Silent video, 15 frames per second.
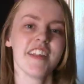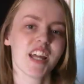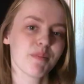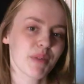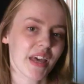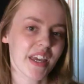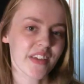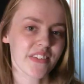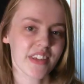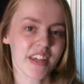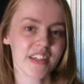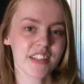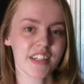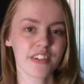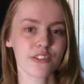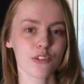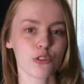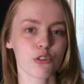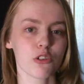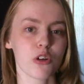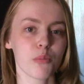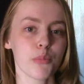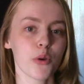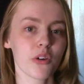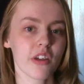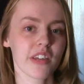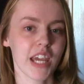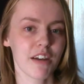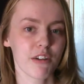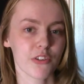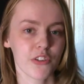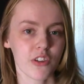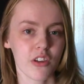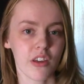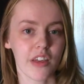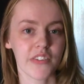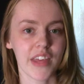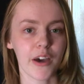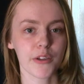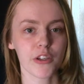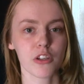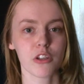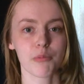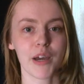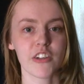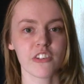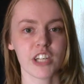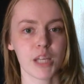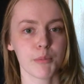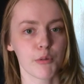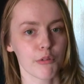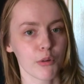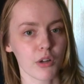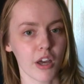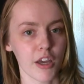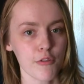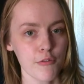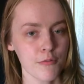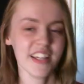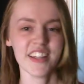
Number 18 is to draw a book character as how you'd imagine them in real life.